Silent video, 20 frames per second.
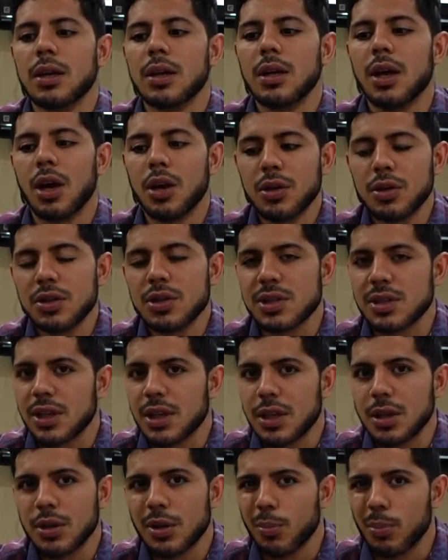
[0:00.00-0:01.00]

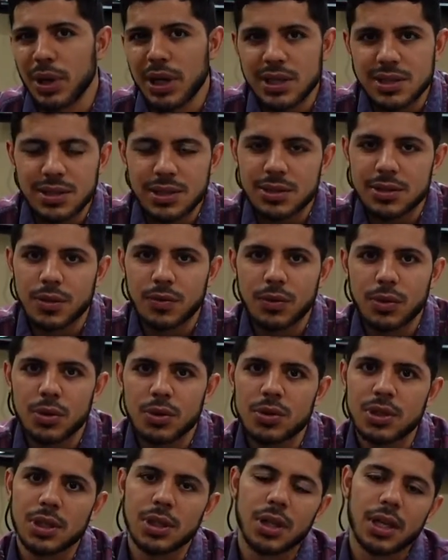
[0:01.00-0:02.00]
understand the basics of
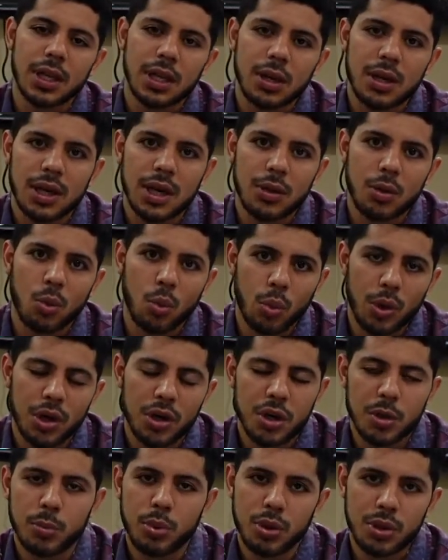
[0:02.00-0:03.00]
those, and like kind of where
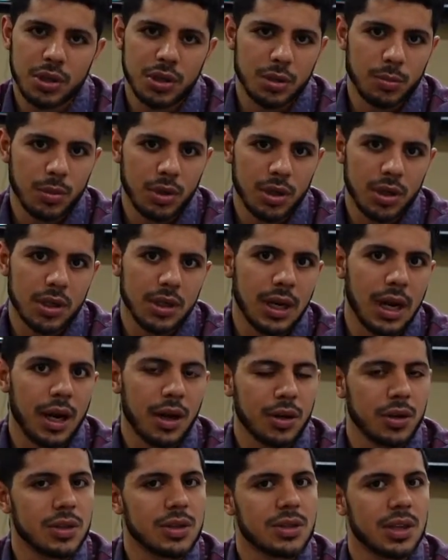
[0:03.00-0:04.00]
you're putting your money and how
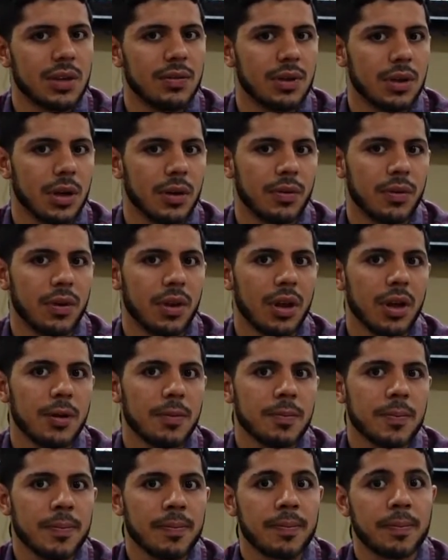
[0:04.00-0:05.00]
you're saving up for that.
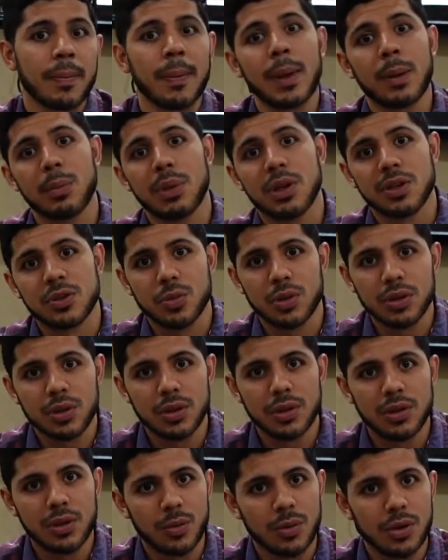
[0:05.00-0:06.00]
Because one thing you
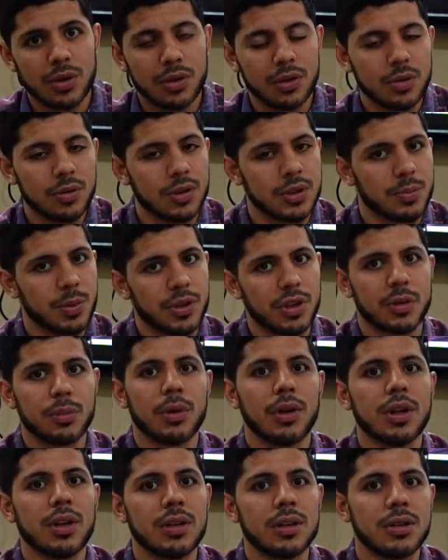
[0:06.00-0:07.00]
don't want to do is put your
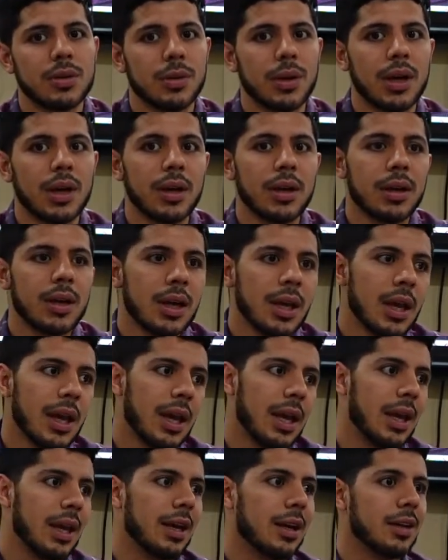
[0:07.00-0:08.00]
money into that
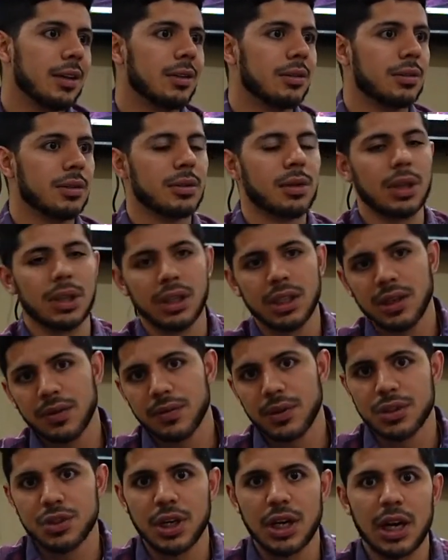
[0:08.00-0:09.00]
and leave the
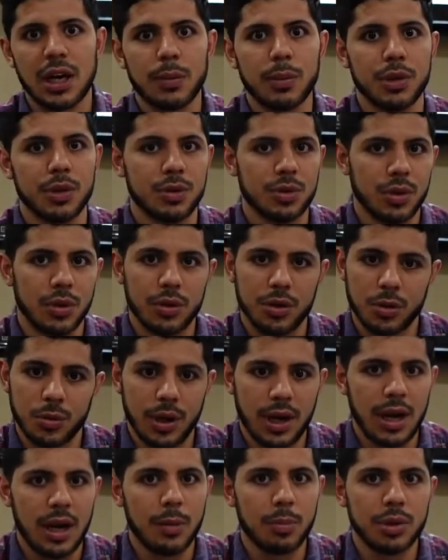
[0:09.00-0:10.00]
job and you don't know what
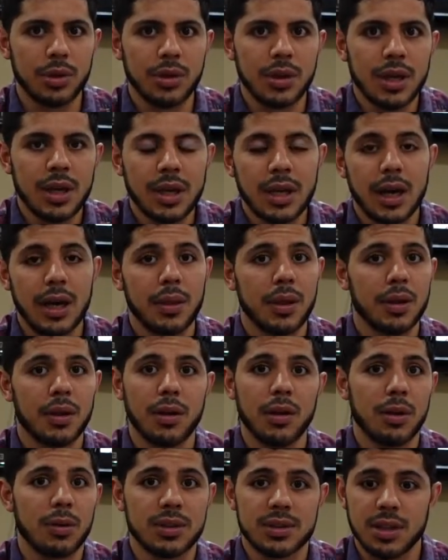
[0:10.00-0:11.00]
happened, and then
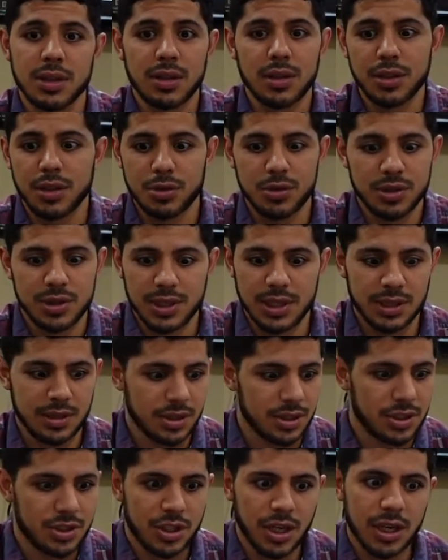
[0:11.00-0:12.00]
all of a sudden you just get
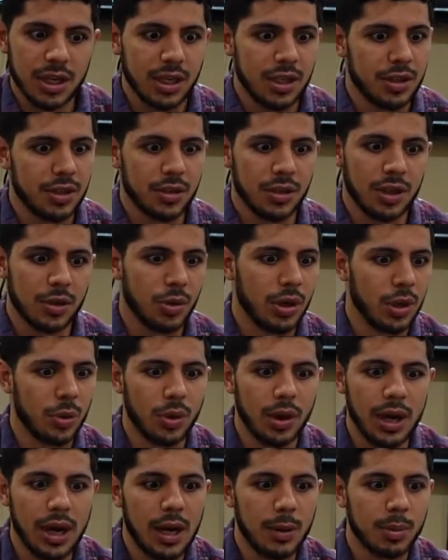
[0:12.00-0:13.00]
this check and you're like, wait,
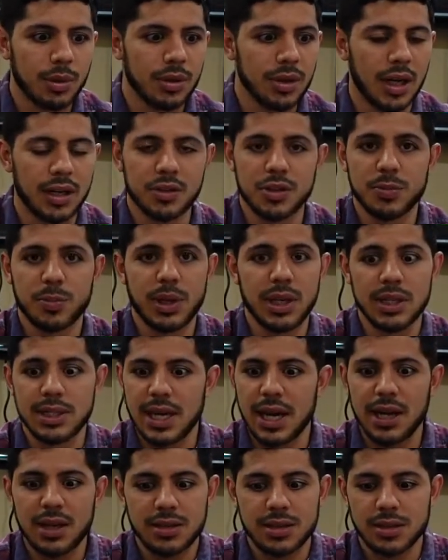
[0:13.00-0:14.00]
what happened? I just paid
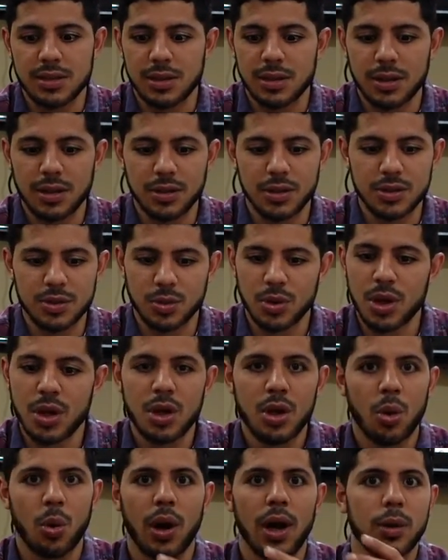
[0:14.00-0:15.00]
taxes on all this.
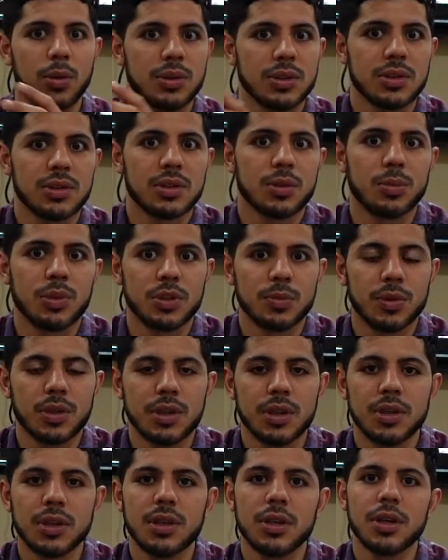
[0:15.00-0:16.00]
Why was there so much money
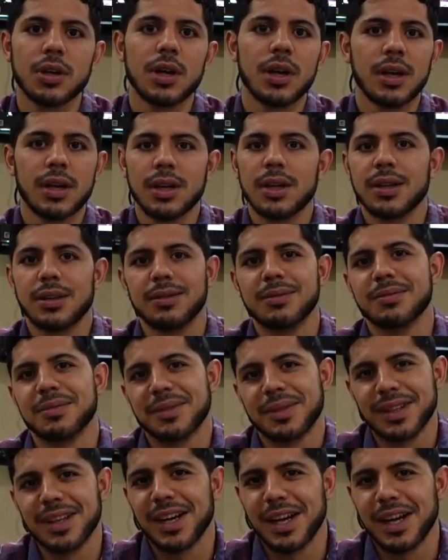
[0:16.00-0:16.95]
in here? That